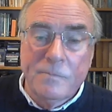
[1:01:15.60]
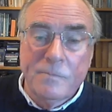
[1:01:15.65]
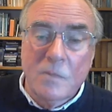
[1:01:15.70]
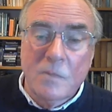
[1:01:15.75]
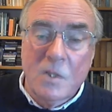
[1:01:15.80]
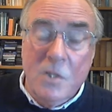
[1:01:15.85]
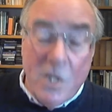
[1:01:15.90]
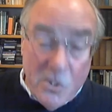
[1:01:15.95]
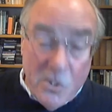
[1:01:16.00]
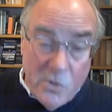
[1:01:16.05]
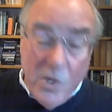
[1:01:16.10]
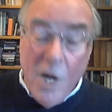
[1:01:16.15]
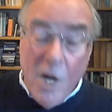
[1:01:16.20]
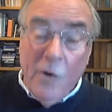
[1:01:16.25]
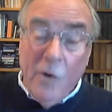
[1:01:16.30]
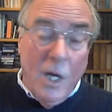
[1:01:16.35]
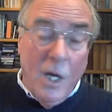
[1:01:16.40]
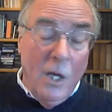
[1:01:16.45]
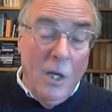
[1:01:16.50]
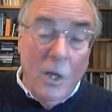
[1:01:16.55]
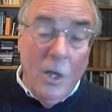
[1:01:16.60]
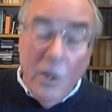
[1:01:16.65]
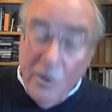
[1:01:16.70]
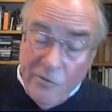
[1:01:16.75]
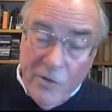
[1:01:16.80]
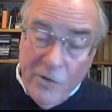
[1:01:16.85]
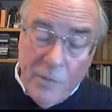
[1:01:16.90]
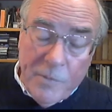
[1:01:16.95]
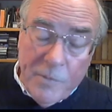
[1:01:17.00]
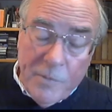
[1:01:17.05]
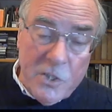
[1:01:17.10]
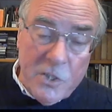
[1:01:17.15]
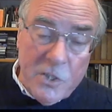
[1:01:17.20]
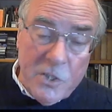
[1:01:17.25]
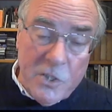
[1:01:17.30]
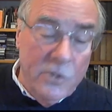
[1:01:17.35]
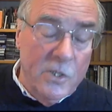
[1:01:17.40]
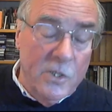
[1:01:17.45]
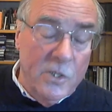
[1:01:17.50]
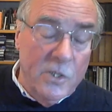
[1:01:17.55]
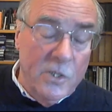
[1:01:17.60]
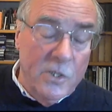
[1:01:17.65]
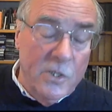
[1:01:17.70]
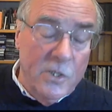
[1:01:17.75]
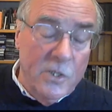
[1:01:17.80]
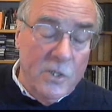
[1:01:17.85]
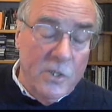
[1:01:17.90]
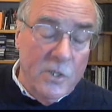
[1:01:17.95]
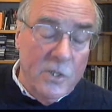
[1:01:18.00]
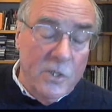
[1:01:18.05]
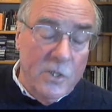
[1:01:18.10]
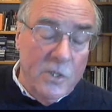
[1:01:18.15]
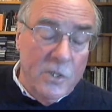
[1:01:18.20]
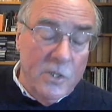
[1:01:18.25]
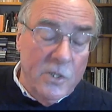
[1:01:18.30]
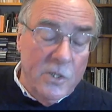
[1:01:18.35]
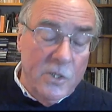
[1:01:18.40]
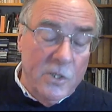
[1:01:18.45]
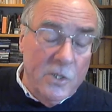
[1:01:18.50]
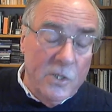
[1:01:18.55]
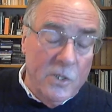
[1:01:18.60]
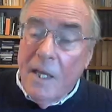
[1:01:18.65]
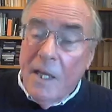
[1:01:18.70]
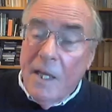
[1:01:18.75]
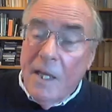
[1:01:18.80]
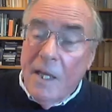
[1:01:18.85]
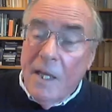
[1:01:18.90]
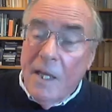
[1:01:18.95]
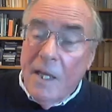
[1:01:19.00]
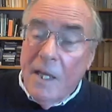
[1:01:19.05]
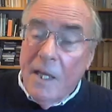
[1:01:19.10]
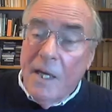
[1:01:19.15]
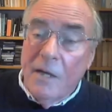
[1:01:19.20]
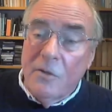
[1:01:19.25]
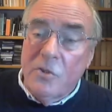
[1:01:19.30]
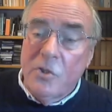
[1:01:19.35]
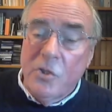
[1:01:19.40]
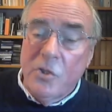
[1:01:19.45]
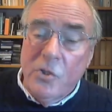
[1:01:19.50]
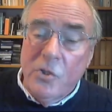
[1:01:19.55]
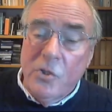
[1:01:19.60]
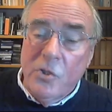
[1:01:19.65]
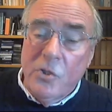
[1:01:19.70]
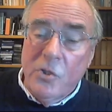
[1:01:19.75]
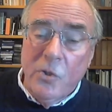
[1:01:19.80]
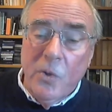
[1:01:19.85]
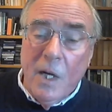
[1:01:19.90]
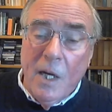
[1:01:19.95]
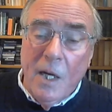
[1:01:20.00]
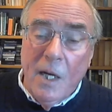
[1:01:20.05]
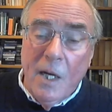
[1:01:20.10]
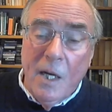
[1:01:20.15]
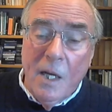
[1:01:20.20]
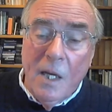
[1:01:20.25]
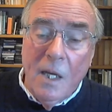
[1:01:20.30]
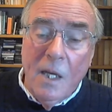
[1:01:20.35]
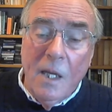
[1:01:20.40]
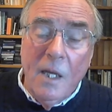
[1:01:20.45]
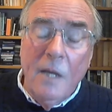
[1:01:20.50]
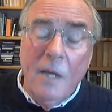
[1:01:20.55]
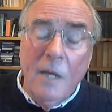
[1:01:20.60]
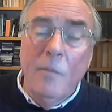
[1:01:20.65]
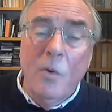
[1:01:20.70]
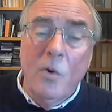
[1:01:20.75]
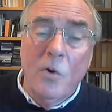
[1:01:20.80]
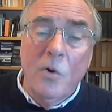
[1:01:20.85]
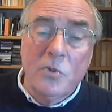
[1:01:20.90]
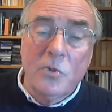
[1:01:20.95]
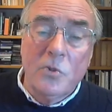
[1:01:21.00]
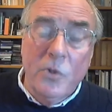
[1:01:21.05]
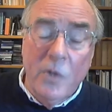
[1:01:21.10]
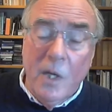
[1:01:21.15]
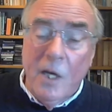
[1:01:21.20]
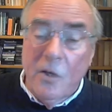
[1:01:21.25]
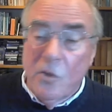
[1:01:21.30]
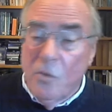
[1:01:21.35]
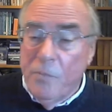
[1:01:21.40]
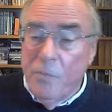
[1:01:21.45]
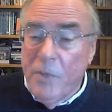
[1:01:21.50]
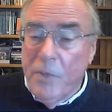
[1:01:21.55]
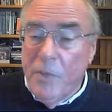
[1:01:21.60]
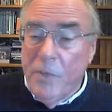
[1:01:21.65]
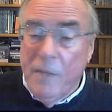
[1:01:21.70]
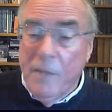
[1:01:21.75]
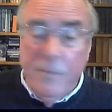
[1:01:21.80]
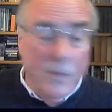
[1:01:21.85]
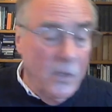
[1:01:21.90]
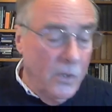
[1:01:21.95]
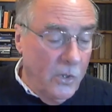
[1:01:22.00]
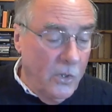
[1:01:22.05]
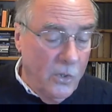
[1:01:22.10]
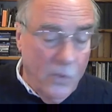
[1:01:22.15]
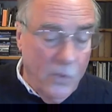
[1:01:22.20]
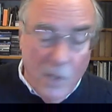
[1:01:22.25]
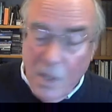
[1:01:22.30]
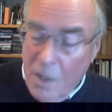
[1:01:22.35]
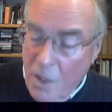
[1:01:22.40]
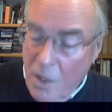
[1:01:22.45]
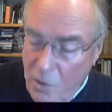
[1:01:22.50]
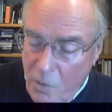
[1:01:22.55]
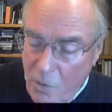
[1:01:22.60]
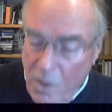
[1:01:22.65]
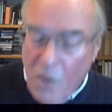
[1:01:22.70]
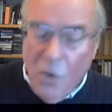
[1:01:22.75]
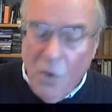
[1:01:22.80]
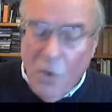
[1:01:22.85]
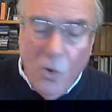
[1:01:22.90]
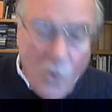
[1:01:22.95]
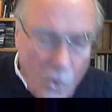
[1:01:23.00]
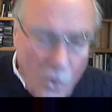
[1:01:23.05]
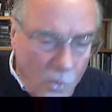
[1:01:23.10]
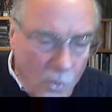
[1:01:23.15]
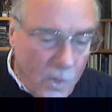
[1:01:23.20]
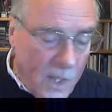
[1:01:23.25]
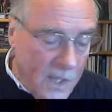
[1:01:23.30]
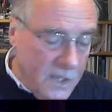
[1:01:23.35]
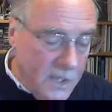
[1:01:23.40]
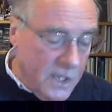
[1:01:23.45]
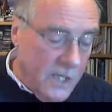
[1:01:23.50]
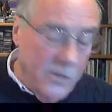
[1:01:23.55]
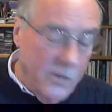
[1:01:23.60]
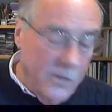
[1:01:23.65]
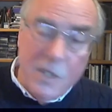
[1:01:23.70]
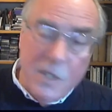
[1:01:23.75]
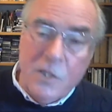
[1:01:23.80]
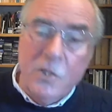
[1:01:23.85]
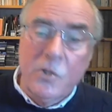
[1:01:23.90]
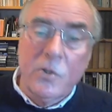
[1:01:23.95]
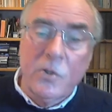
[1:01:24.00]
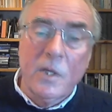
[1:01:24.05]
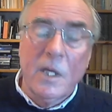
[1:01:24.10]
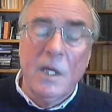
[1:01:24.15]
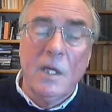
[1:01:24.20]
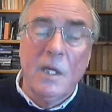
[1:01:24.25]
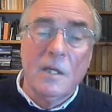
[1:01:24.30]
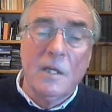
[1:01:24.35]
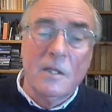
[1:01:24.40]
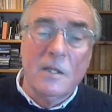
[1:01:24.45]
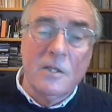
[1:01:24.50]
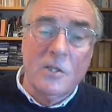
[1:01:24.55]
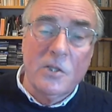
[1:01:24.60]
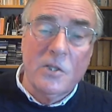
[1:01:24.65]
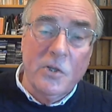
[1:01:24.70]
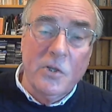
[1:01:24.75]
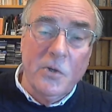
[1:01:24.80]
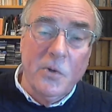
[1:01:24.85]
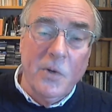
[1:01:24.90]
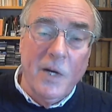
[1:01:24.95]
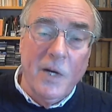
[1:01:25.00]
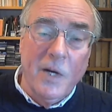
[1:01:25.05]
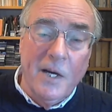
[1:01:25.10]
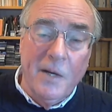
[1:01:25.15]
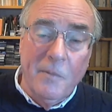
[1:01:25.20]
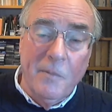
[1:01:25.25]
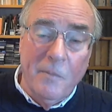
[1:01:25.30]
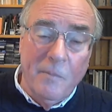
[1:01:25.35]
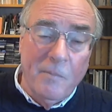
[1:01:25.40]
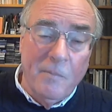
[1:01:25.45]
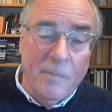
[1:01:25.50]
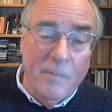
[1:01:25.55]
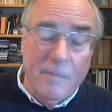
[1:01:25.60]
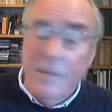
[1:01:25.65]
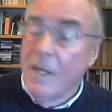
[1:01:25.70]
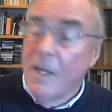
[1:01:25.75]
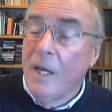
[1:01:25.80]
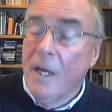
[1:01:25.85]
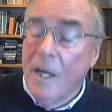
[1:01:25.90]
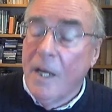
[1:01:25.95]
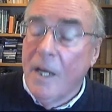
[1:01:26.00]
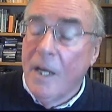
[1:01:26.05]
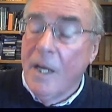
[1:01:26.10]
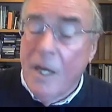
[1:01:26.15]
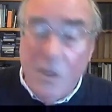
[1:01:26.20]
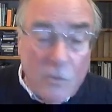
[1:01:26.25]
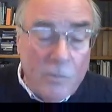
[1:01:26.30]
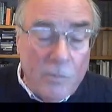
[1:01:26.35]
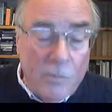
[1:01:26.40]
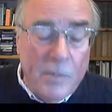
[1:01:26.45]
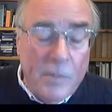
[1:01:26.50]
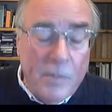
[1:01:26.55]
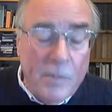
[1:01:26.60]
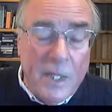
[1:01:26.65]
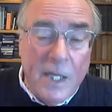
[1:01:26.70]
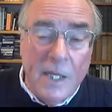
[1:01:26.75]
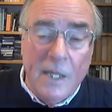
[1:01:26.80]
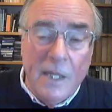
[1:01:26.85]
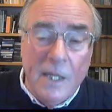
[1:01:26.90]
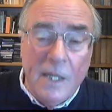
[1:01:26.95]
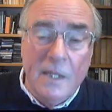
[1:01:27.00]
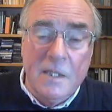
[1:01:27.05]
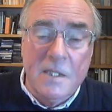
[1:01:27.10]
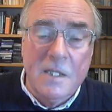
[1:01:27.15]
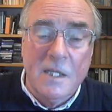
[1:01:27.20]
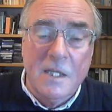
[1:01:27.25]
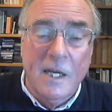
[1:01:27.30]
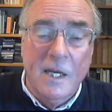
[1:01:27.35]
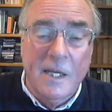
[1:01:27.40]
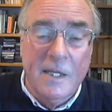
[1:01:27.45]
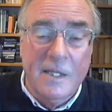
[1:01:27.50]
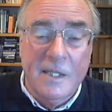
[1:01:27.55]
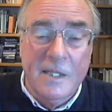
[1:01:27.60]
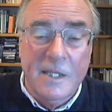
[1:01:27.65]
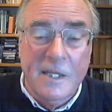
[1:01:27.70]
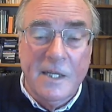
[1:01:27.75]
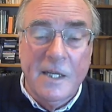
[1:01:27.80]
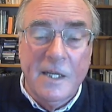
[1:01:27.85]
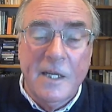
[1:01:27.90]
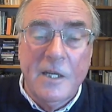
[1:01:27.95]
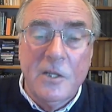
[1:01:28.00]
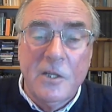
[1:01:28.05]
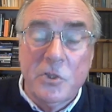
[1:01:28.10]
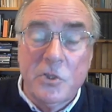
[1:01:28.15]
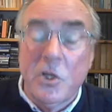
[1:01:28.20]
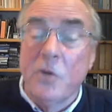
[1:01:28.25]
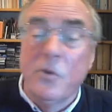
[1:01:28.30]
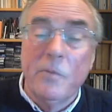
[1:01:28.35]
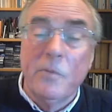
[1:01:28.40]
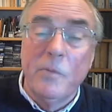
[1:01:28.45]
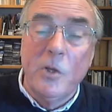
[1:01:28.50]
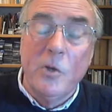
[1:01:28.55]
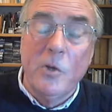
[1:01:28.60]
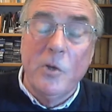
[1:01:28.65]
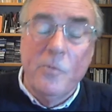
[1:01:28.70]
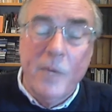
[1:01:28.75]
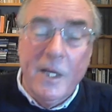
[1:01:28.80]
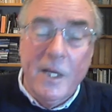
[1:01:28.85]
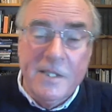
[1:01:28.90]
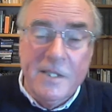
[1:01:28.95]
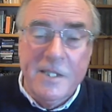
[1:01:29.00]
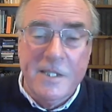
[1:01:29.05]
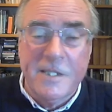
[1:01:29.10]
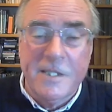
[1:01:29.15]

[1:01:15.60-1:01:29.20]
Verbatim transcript: So there are a lot of opportunities now that now now to uh, learn more through local people who who are always only too keen to um, help beginners and uh, show them new places.